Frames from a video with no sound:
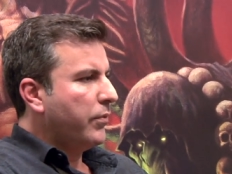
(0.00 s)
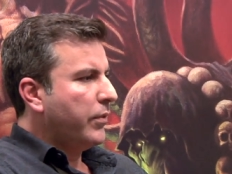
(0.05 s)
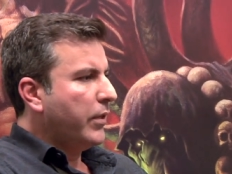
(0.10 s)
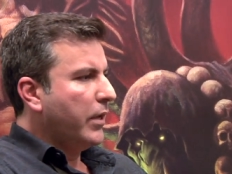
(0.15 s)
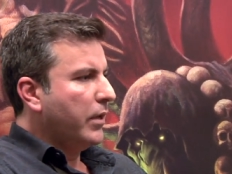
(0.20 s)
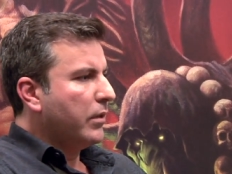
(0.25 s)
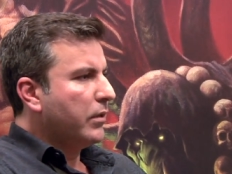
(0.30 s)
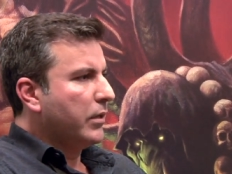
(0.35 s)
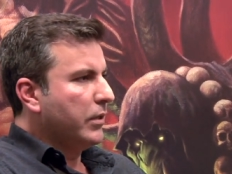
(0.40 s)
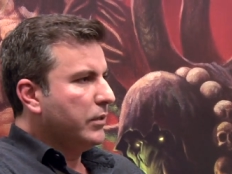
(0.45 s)

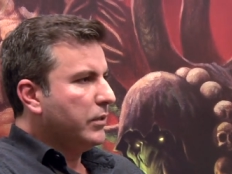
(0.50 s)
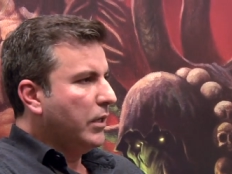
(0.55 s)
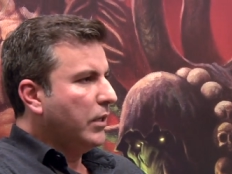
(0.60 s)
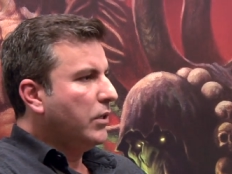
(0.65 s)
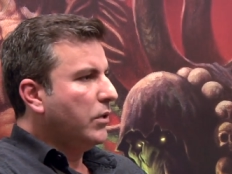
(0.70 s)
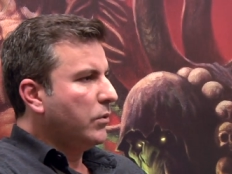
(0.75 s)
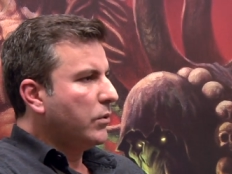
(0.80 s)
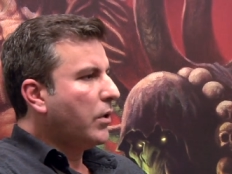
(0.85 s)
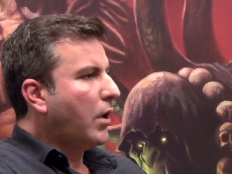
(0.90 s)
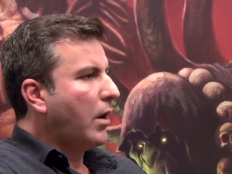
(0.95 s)
they
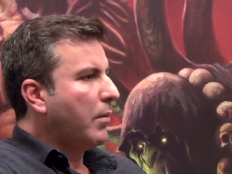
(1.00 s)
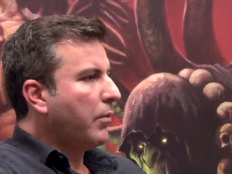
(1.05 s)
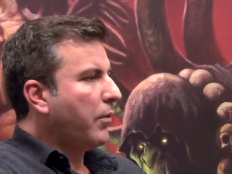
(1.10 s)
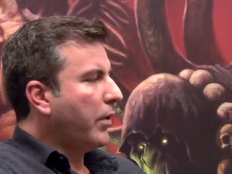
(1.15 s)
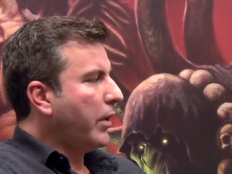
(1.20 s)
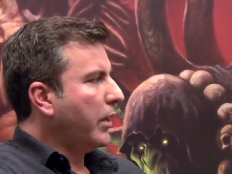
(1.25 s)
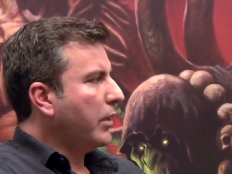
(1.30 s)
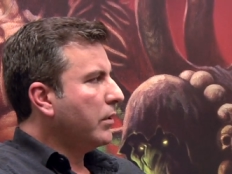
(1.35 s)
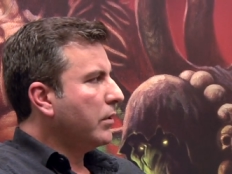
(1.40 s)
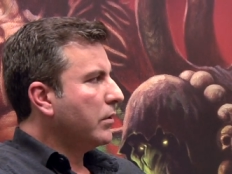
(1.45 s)
continue to
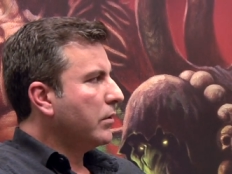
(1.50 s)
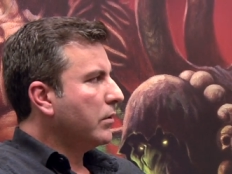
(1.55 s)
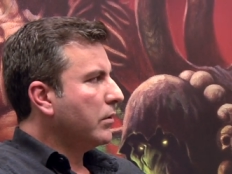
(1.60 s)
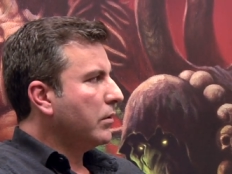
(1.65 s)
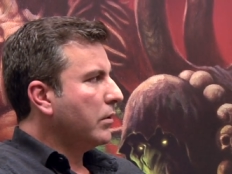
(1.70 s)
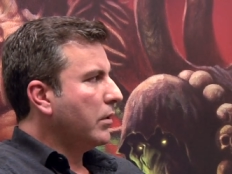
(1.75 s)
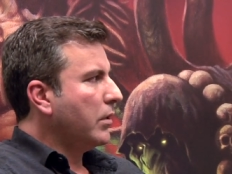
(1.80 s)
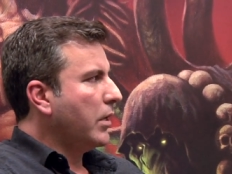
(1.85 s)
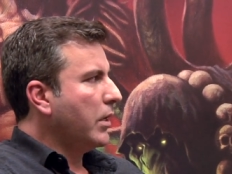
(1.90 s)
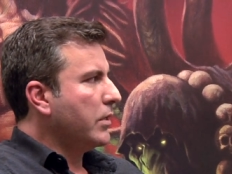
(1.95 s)
operate
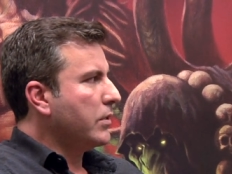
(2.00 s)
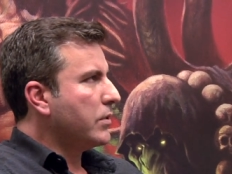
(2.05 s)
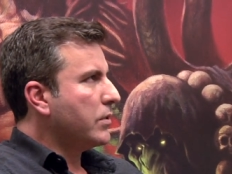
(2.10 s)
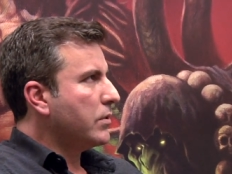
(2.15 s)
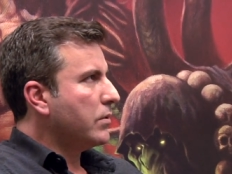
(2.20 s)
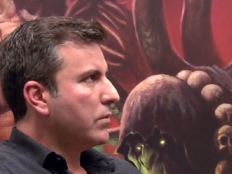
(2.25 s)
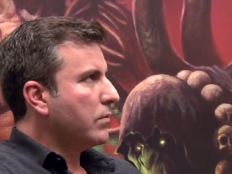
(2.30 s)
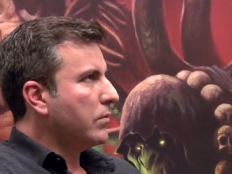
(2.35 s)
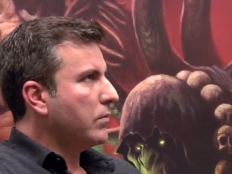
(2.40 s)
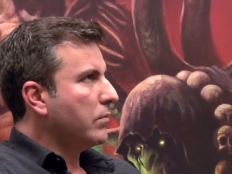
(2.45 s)
as